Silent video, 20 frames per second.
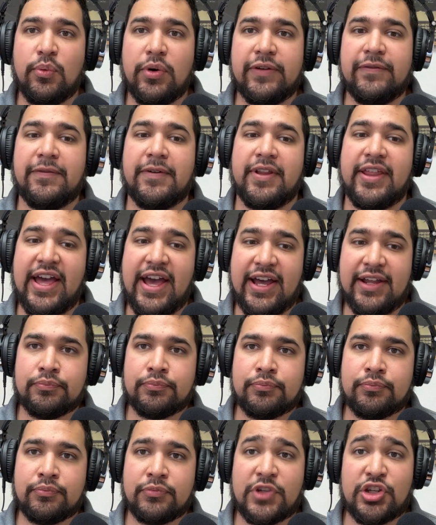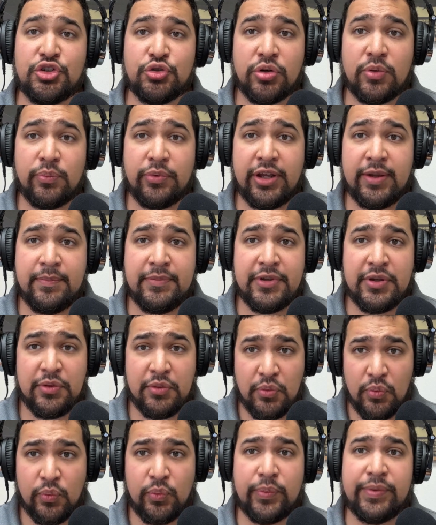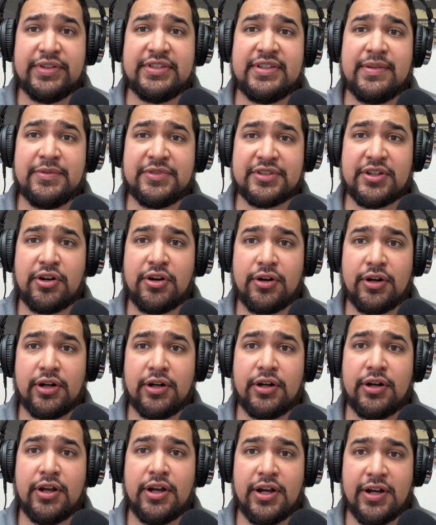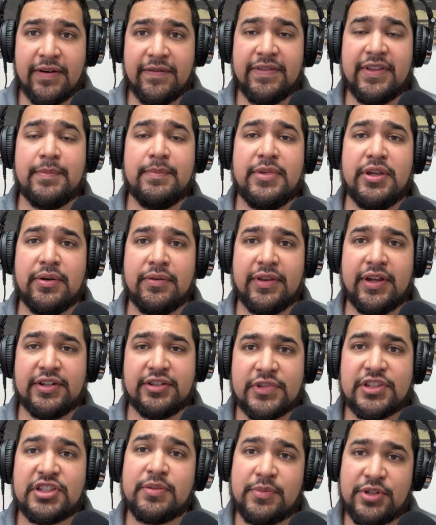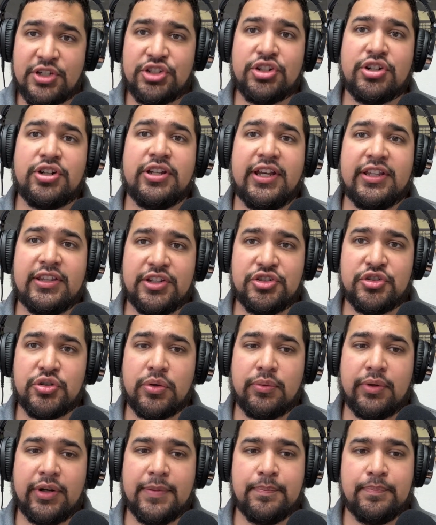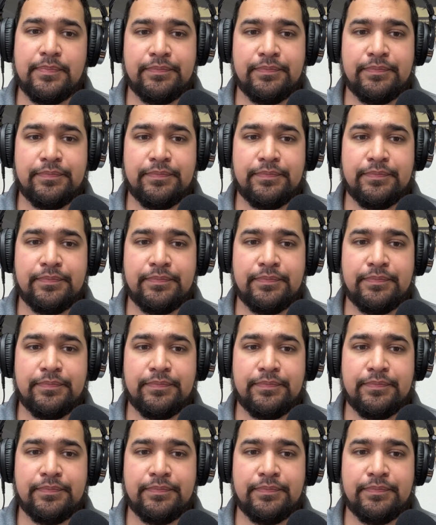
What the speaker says: one for that. The short rib was the star of the meal there. So be sure to get the short rib.